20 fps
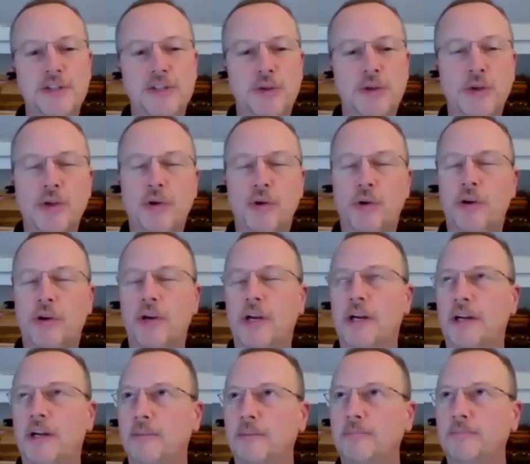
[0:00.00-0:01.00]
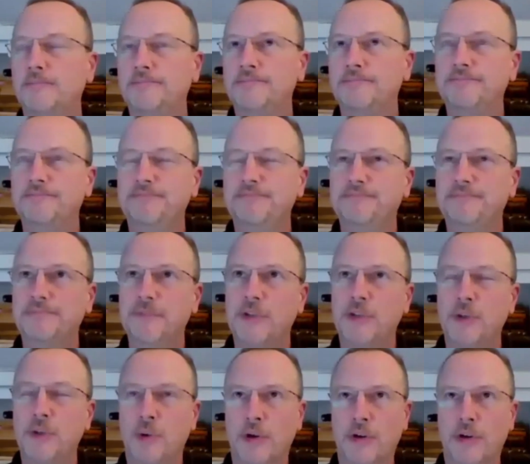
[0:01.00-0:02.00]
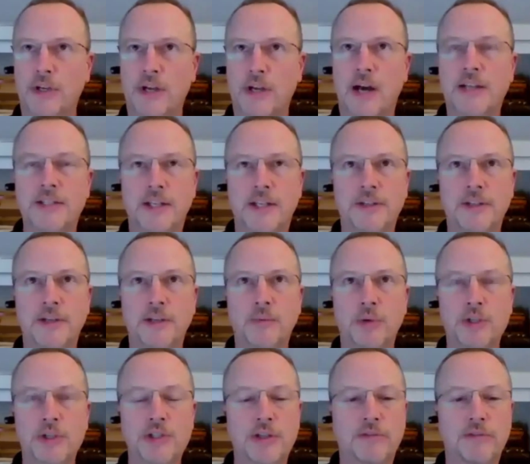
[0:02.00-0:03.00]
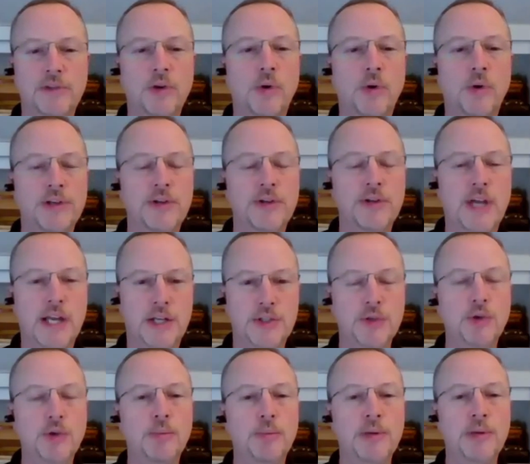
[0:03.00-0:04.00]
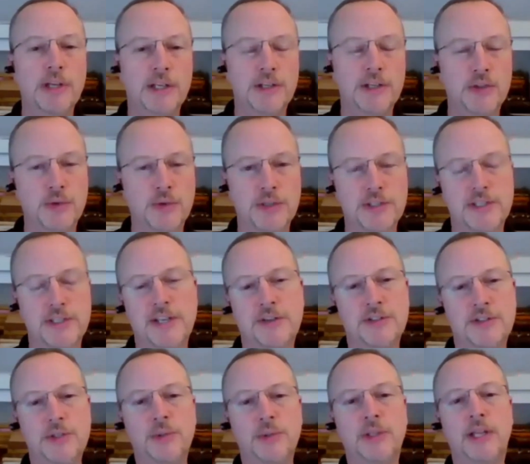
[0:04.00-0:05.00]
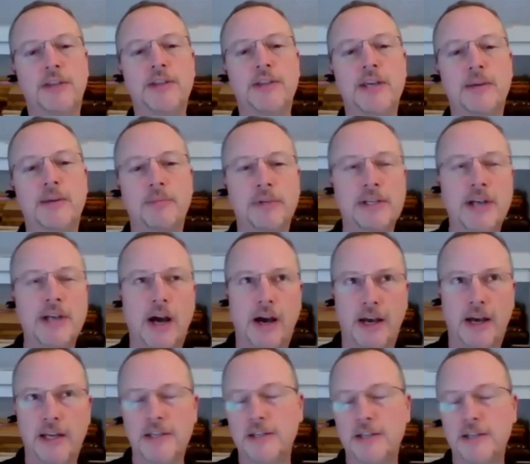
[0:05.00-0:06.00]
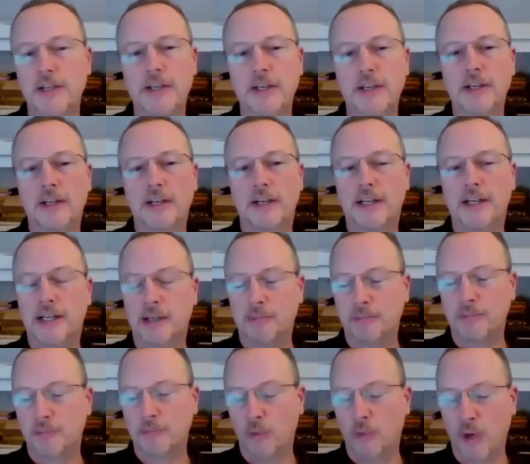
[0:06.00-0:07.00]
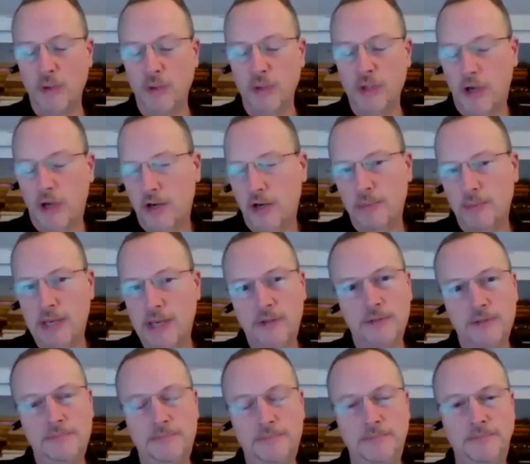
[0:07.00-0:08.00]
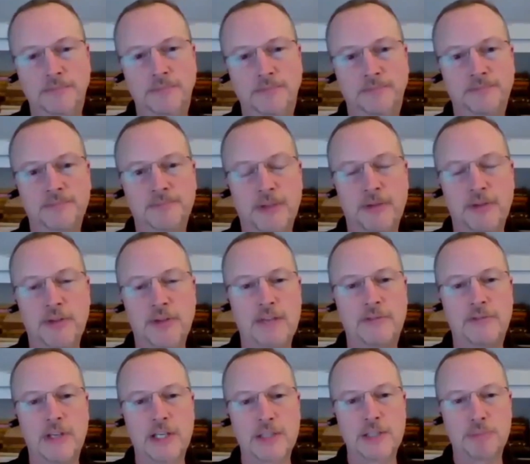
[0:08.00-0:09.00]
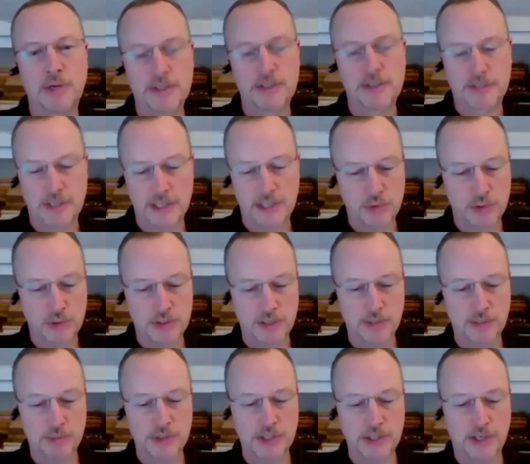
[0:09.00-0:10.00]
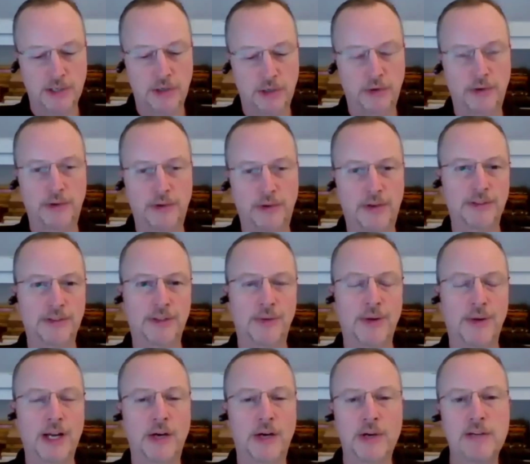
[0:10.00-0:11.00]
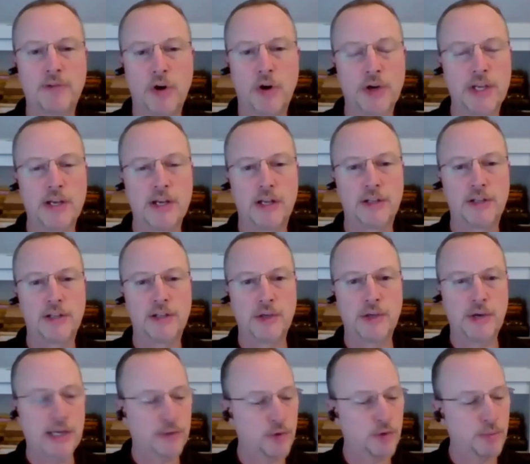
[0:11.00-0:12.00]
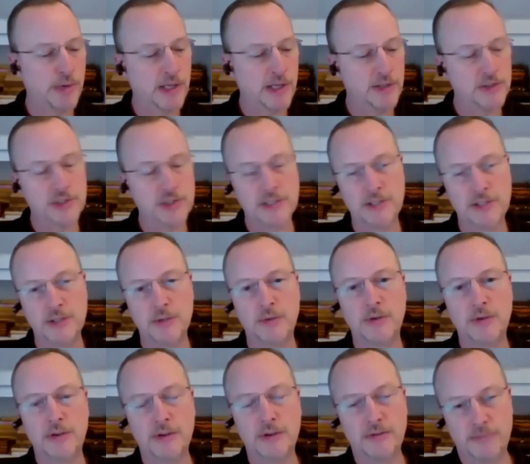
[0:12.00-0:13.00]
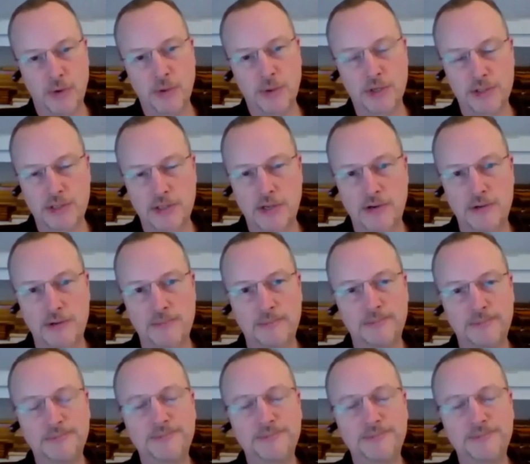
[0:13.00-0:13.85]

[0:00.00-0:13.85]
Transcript: so your um, your content then would shift according to age group and interest. Now, do you let them mm-hmm. guide um, what you talk about? if they, if they express an interest in a particular you know area of archaeology or anthropology, do you focus there?